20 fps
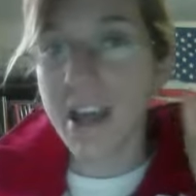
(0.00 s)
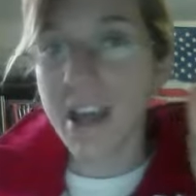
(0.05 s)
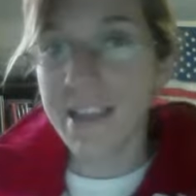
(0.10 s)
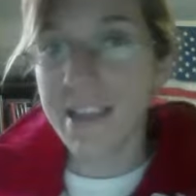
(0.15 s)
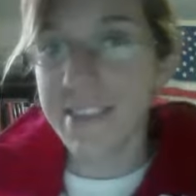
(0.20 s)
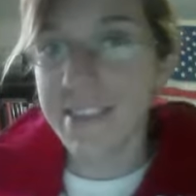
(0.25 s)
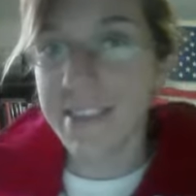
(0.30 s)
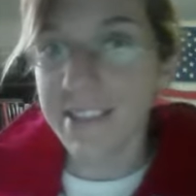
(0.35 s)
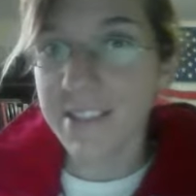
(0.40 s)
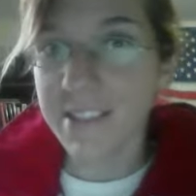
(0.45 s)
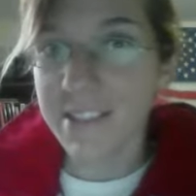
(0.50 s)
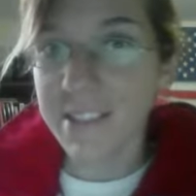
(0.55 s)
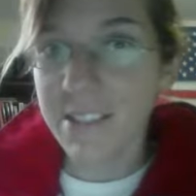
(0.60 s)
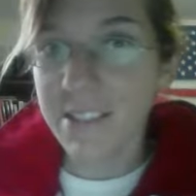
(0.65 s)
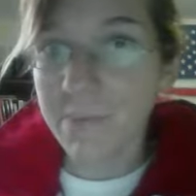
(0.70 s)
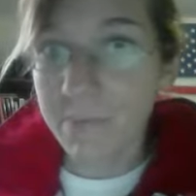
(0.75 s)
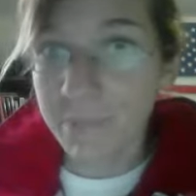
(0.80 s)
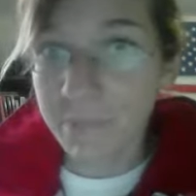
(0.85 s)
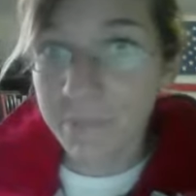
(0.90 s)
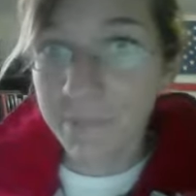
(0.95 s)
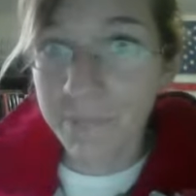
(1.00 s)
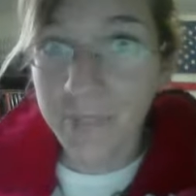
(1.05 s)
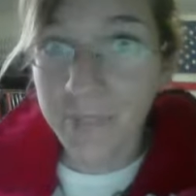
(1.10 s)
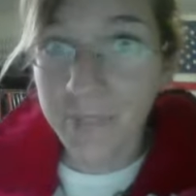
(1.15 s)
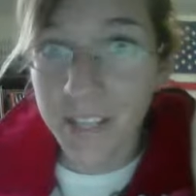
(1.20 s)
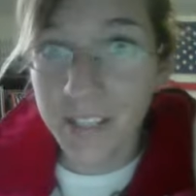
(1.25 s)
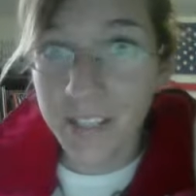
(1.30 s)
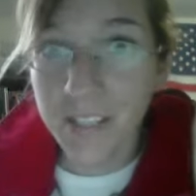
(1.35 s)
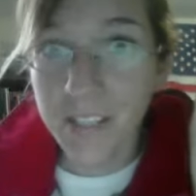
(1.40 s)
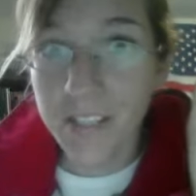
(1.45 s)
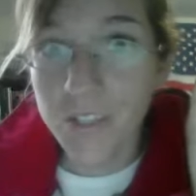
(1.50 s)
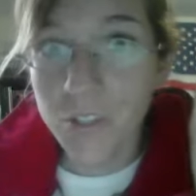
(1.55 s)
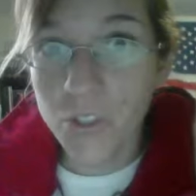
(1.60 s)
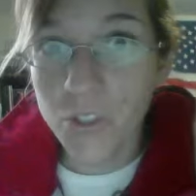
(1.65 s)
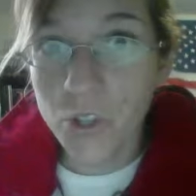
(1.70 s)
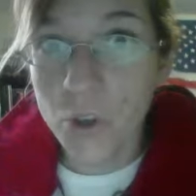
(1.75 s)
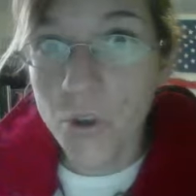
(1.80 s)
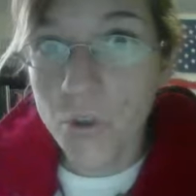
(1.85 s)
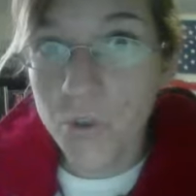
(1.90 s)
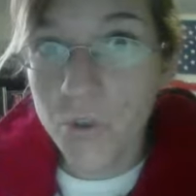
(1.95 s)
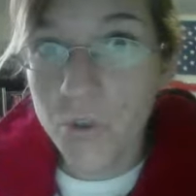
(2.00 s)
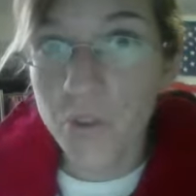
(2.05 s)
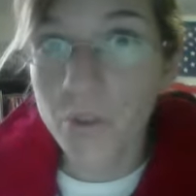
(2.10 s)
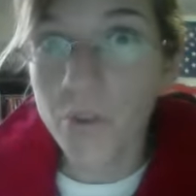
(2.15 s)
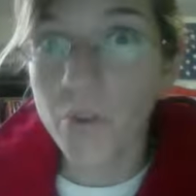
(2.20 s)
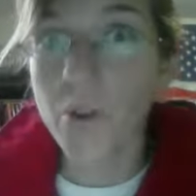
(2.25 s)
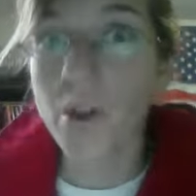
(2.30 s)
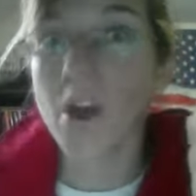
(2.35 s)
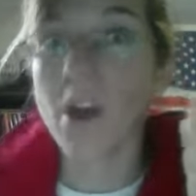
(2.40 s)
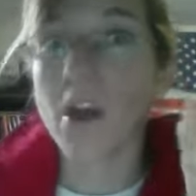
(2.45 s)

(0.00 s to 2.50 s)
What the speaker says: I just told you